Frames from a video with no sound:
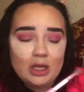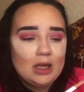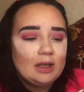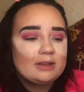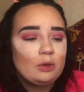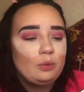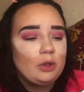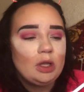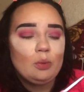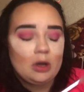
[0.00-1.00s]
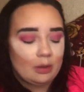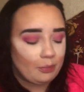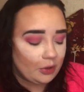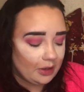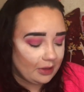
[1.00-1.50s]
because I really want to
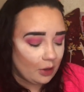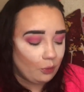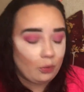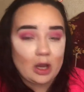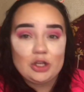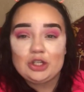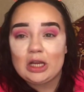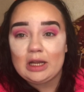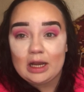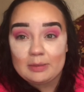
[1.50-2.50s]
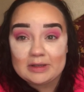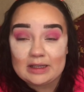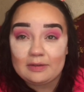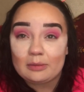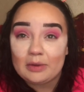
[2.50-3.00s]
put that red shade in a
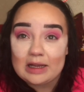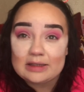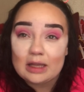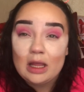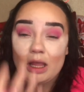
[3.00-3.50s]
specific place